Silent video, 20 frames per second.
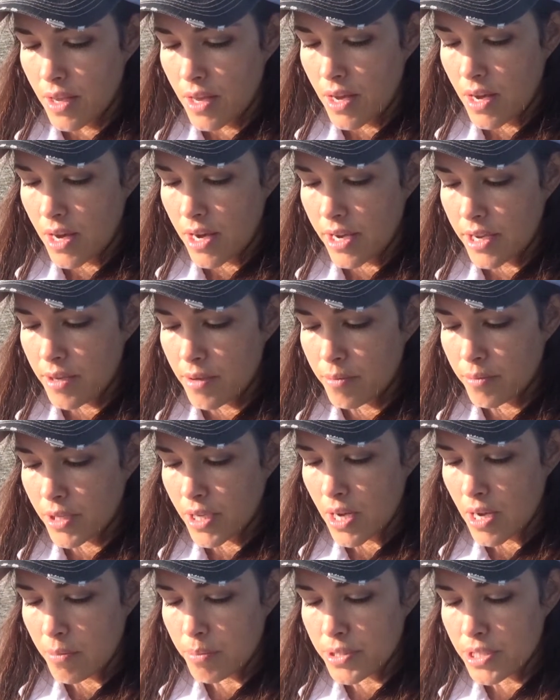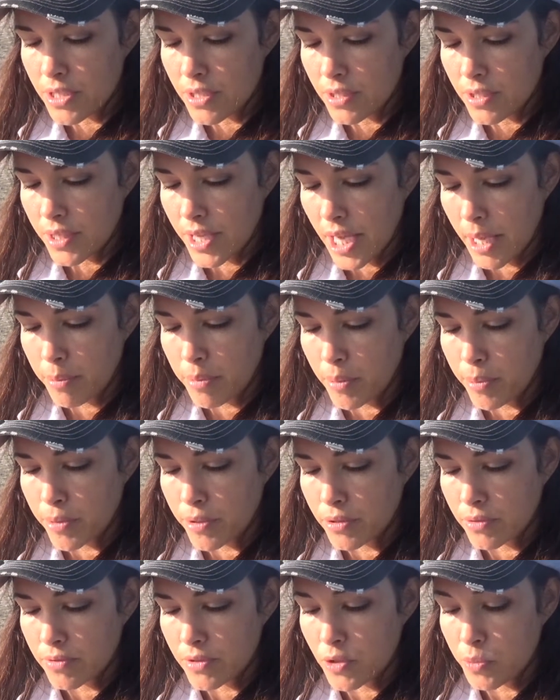I am competent,
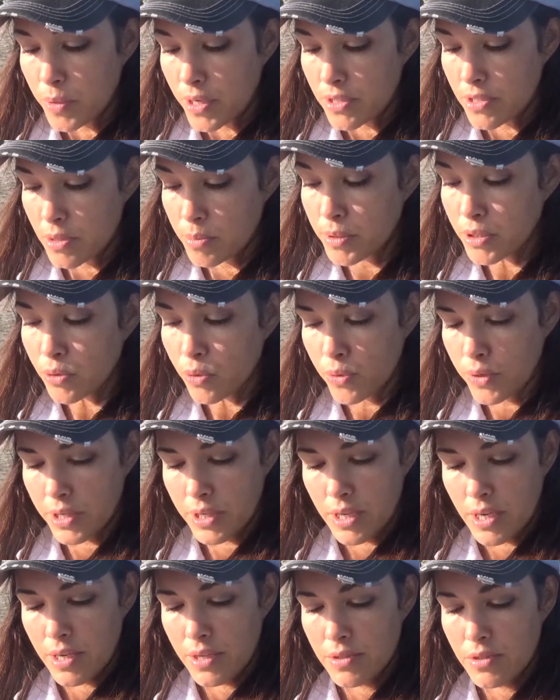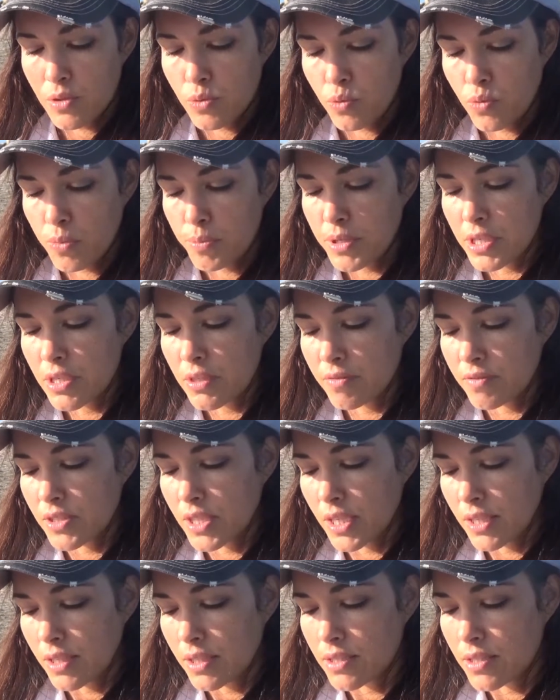capable, responsible, organized, woman of
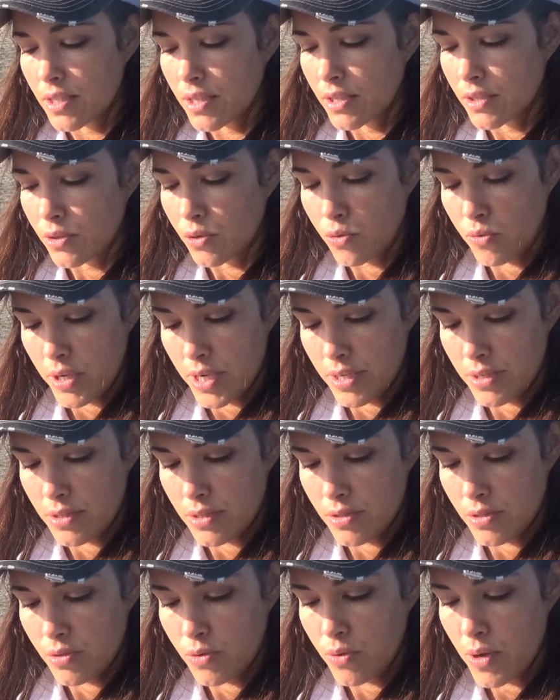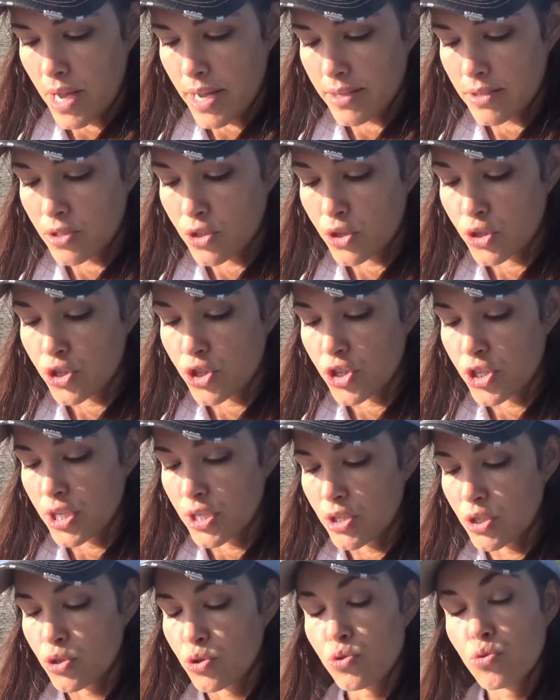dignity and grace who has her
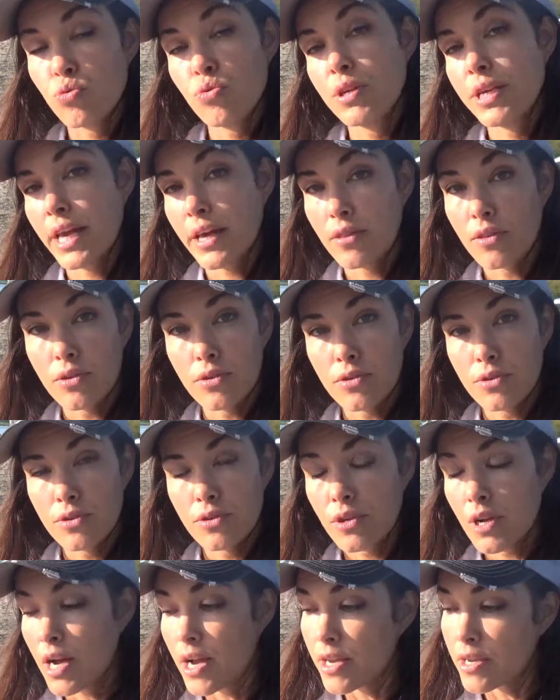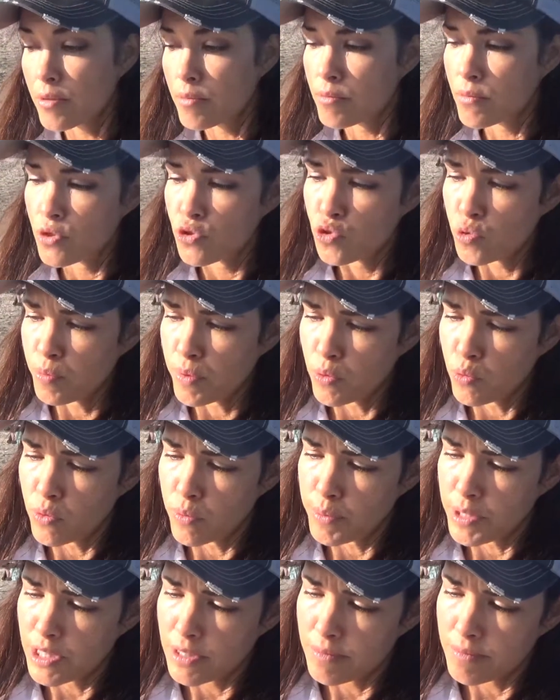shit together. I am
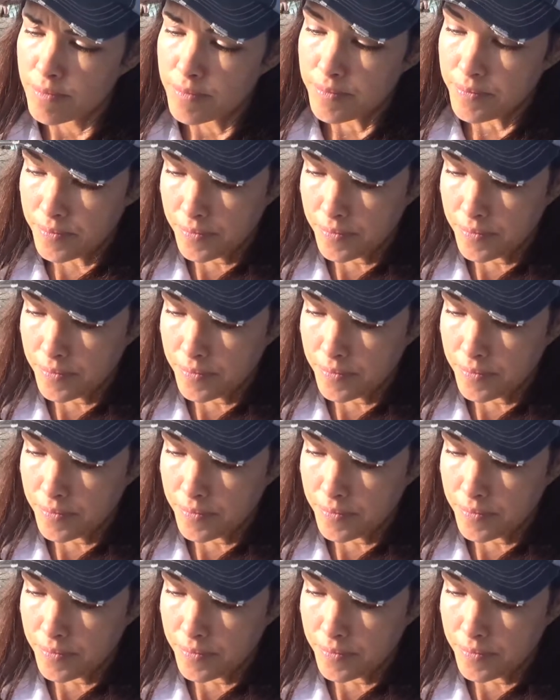Superwoman.